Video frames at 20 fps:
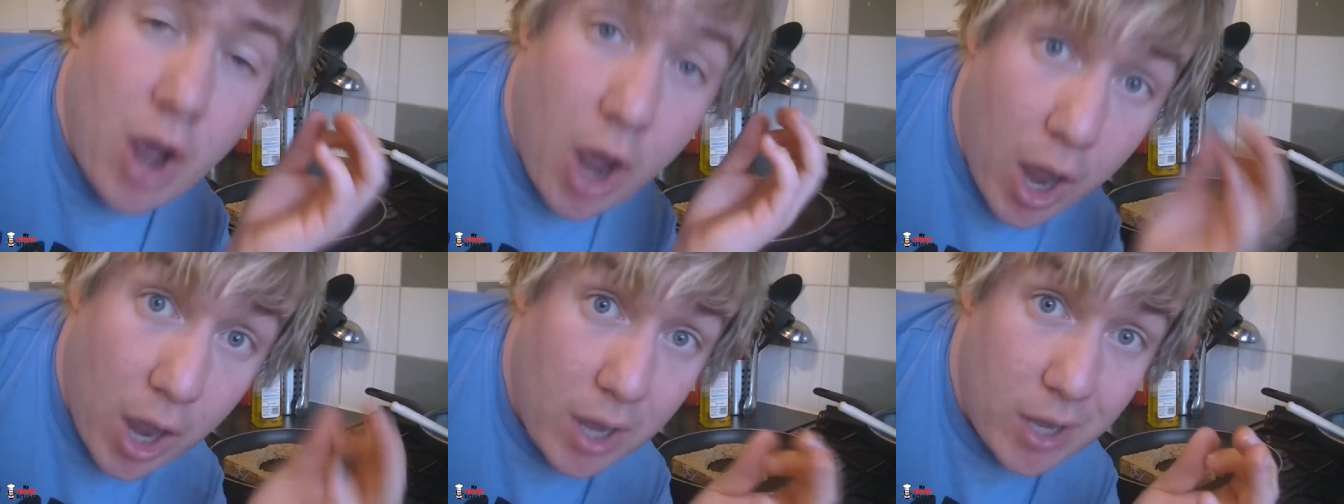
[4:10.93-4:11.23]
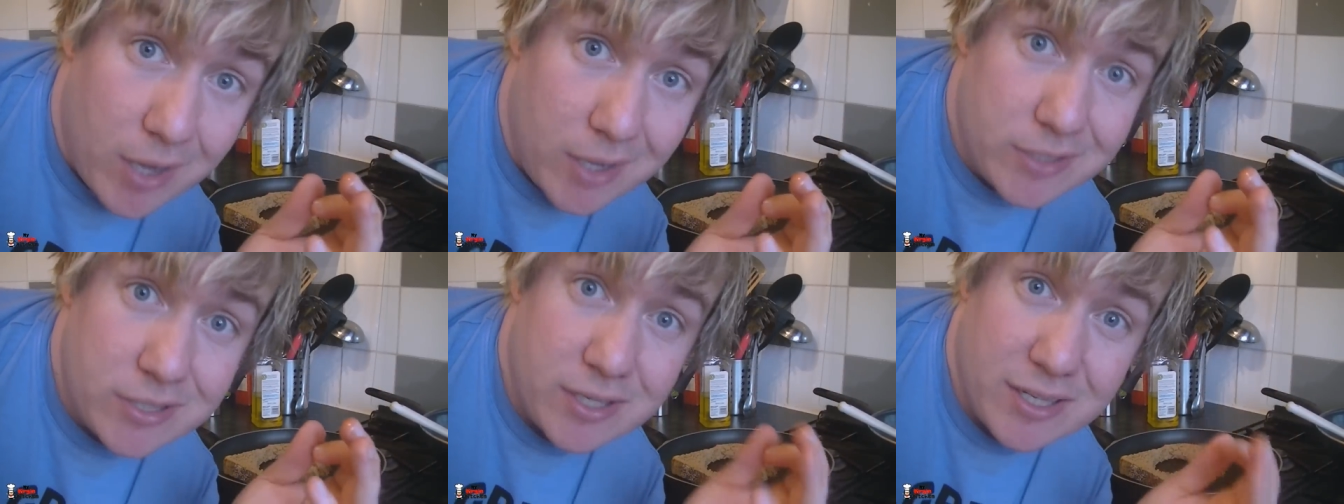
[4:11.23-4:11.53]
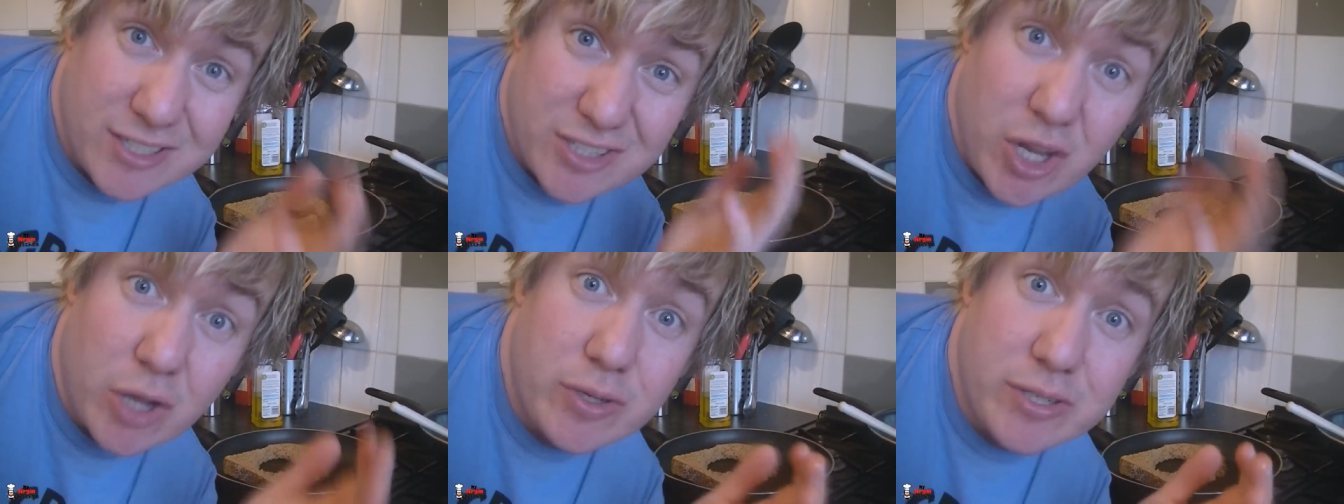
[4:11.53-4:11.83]
hard
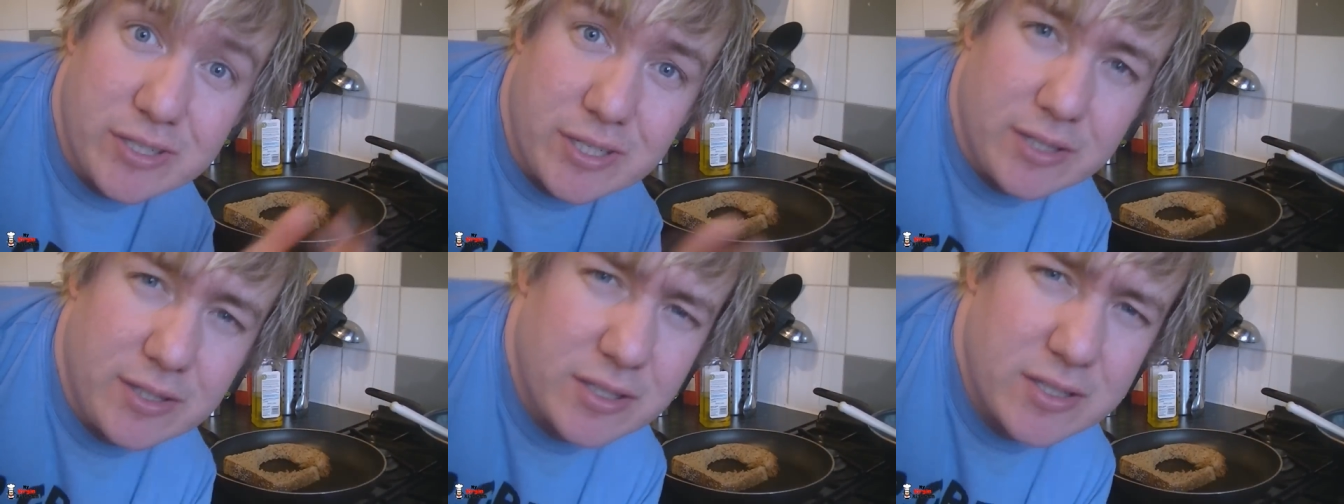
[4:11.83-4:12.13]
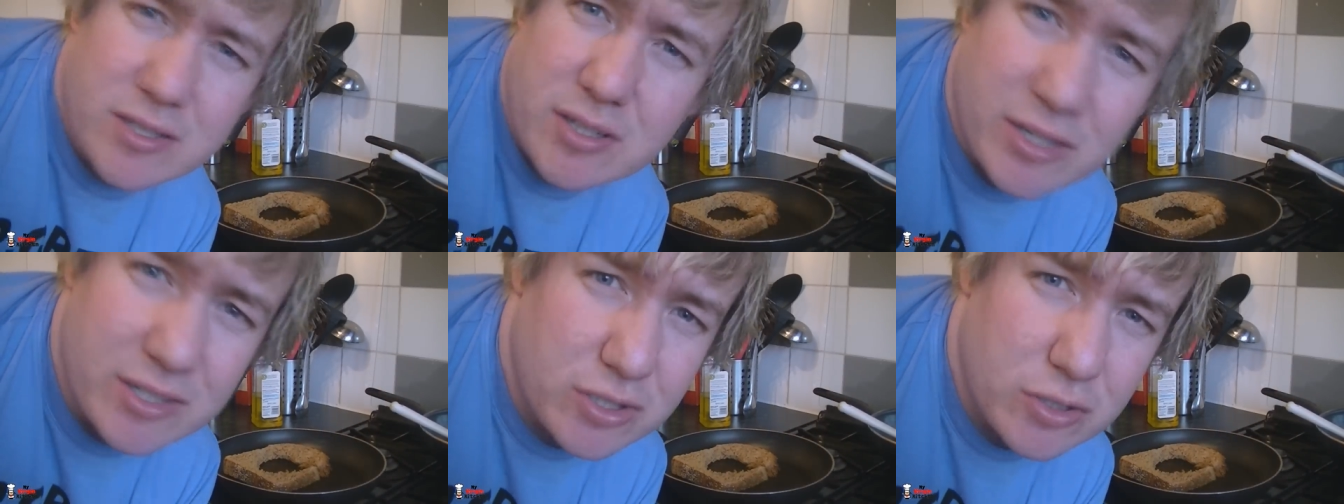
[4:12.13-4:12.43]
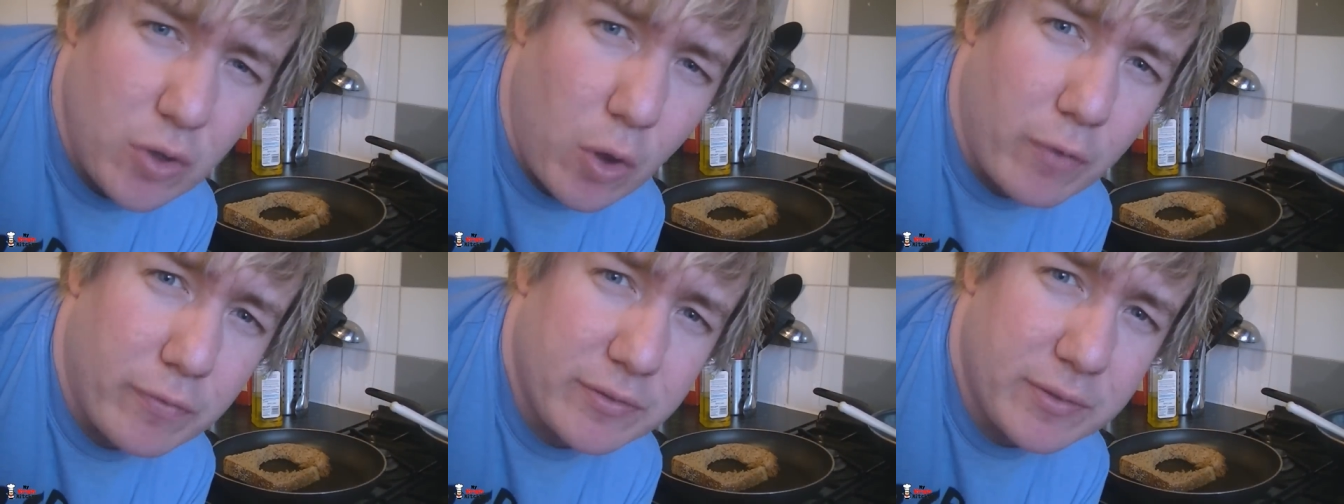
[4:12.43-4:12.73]
and toasted, the other side
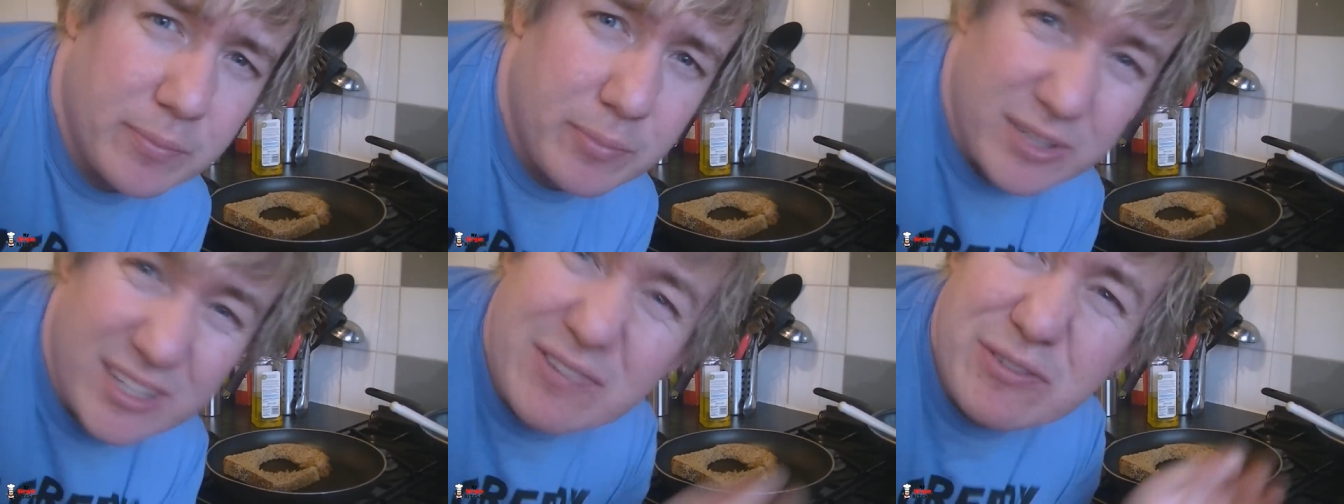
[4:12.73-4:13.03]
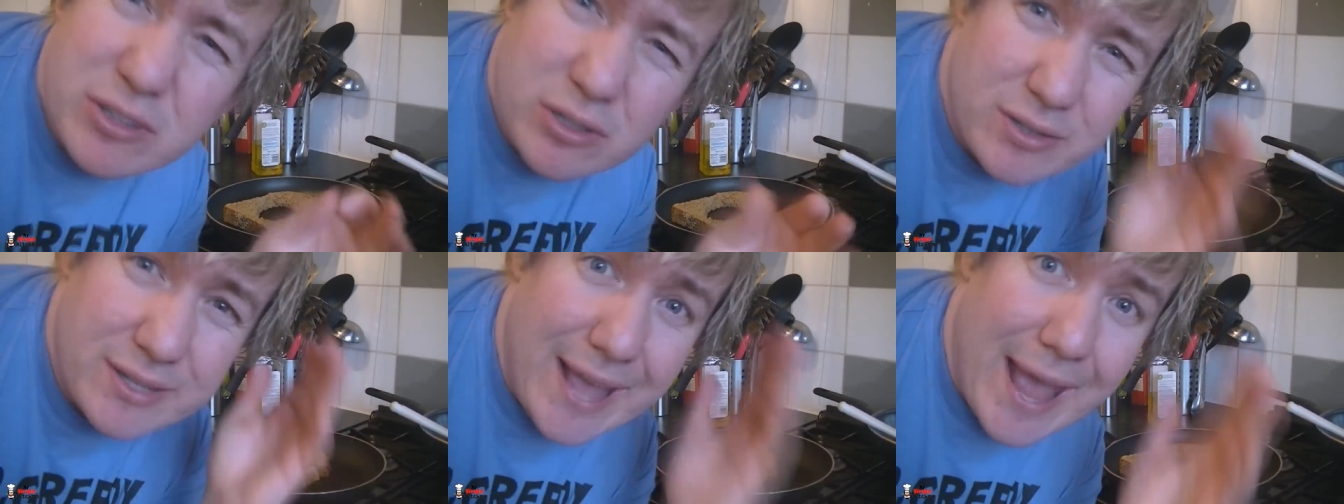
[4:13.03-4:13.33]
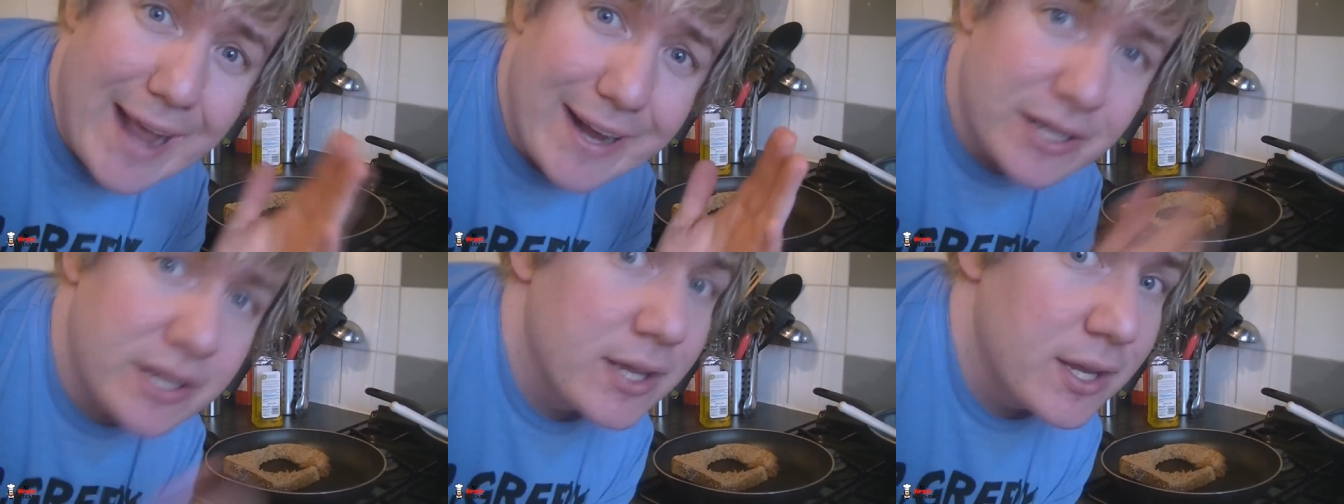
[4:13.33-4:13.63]
soft, but you'd have to do the
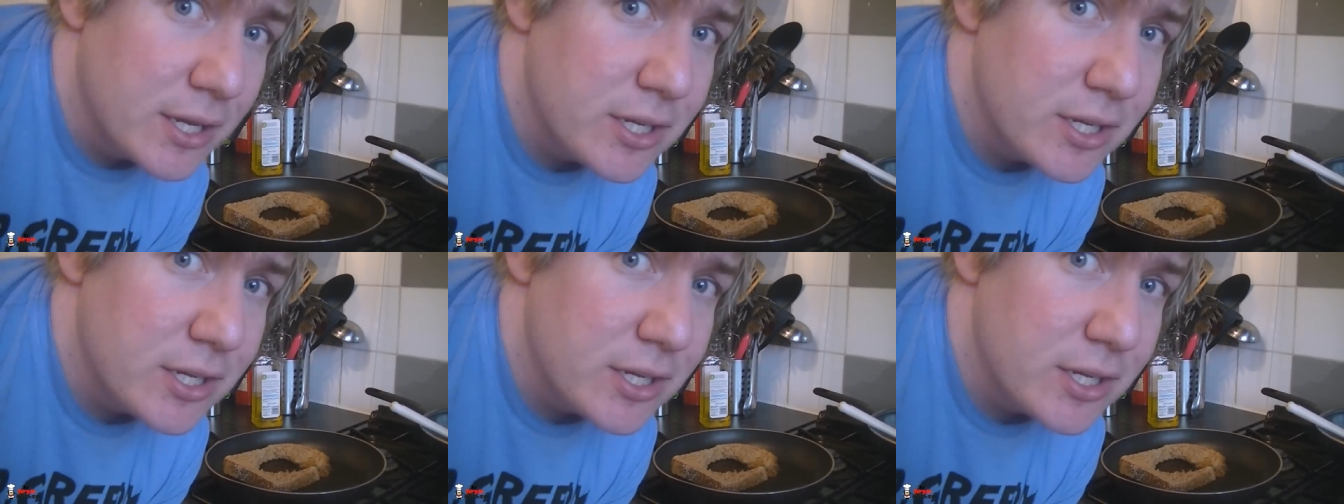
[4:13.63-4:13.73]
egg